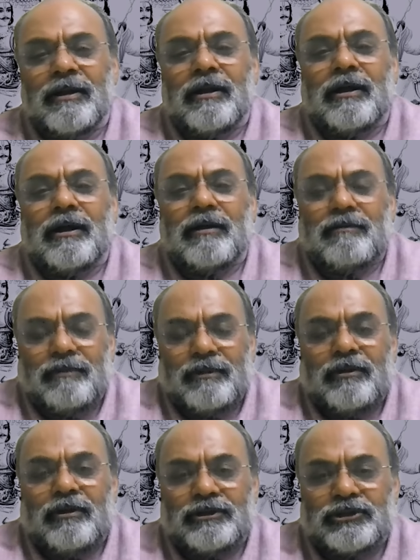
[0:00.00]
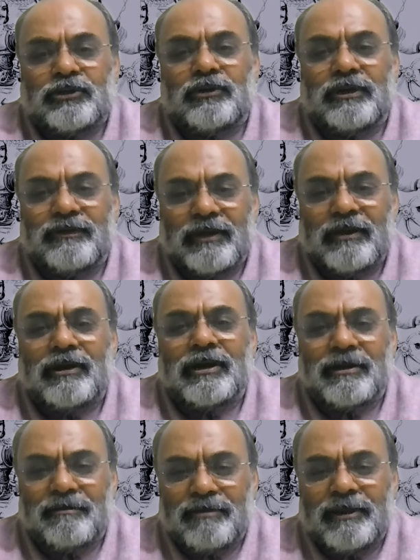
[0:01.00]
uh, your story will not
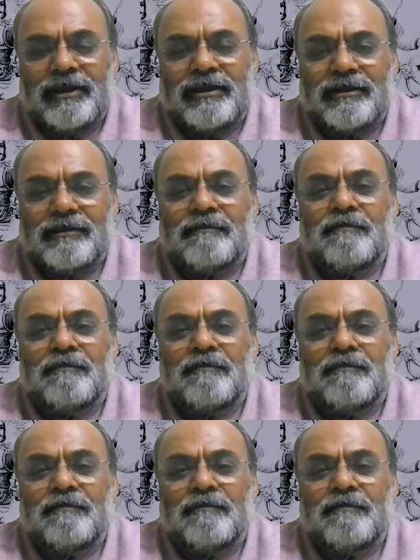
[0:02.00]
complete.